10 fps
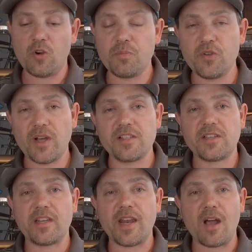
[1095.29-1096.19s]
I hope you guys
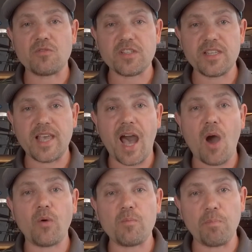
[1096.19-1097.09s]
can now see
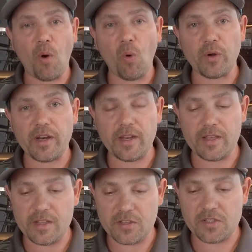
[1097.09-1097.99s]
how important it
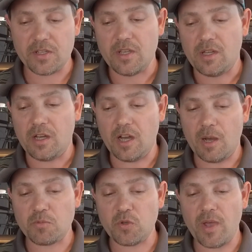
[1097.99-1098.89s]
is
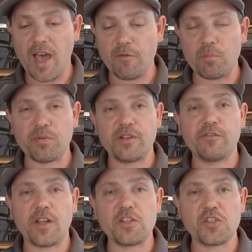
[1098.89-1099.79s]
to have a
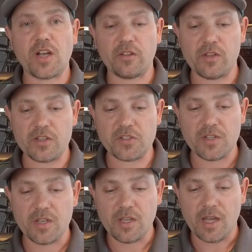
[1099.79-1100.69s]
pre-flight checklist.
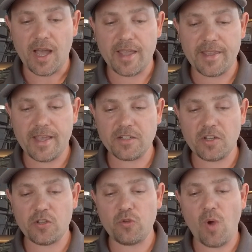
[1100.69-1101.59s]
I can't
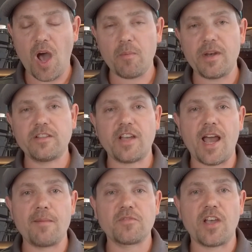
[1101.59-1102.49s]
tell you how many
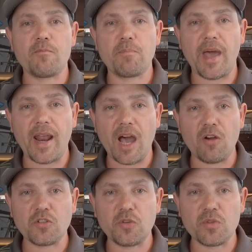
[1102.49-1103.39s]
times I've been
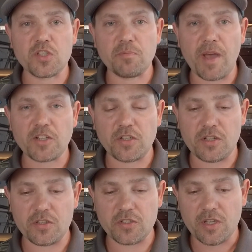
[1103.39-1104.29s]
out to
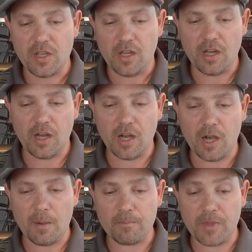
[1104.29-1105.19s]
inspections
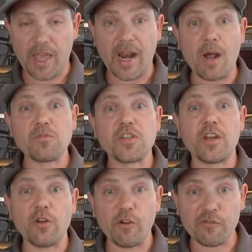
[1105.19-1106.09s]
and I was in
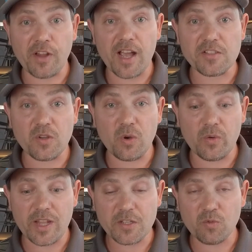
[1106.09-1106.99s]
a no-fly
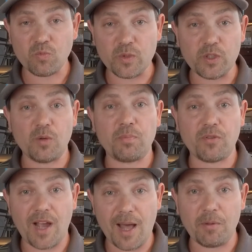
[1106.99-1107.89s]
zone. That's a real
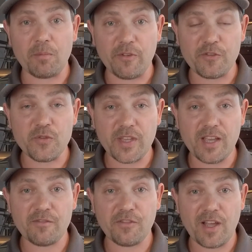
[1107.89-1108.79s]
problem. If you
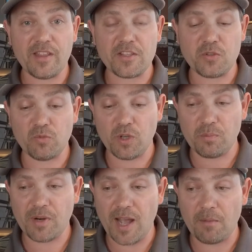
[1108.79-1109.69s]
can't fly, that's a real
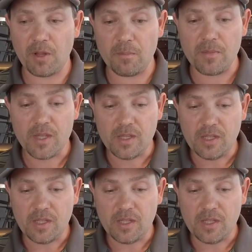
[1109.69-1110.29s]
problem.